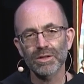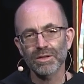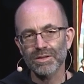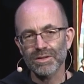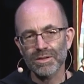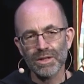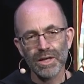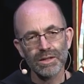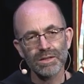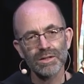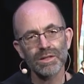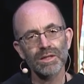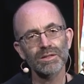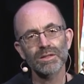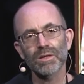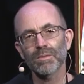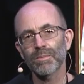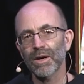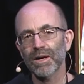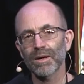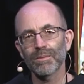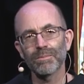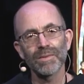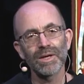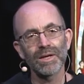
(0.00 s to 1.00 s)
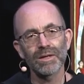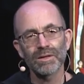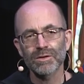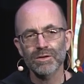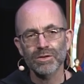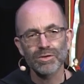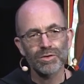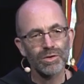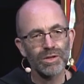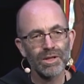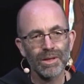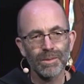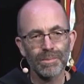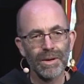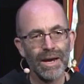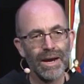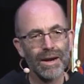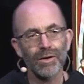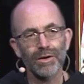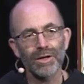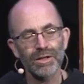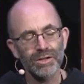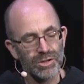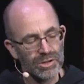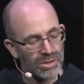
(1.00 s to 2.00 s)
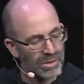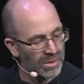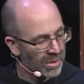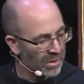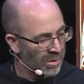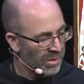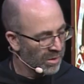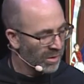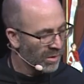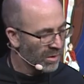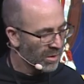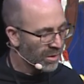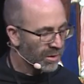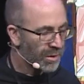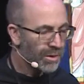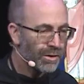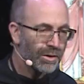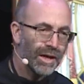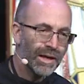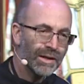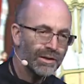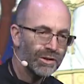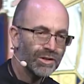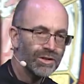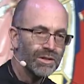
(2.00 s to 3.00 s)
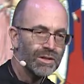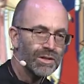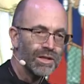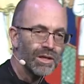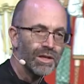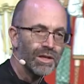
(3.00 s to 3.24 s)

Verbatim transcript: It's not just about a ministry, a parish. You're not just